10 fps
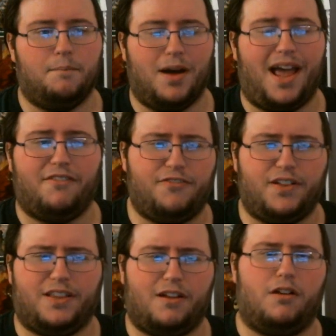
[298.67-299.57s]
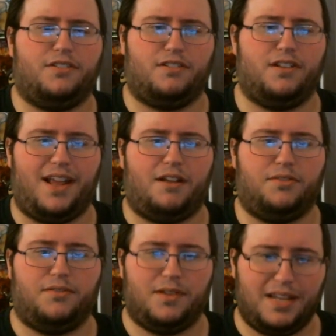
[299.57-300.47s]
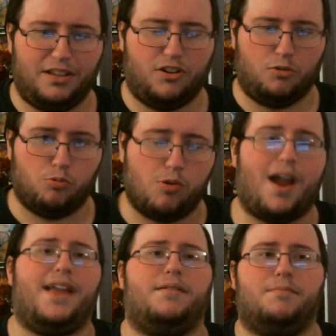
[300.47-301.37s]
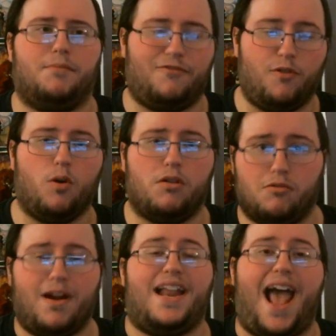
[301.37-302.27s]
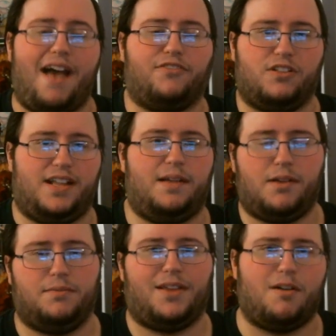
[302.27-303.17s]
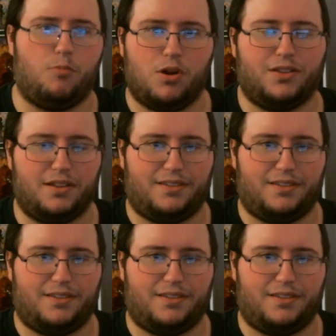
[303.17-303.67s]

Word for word: but I have a feeling they're also announced either right before or right after the game comes out what the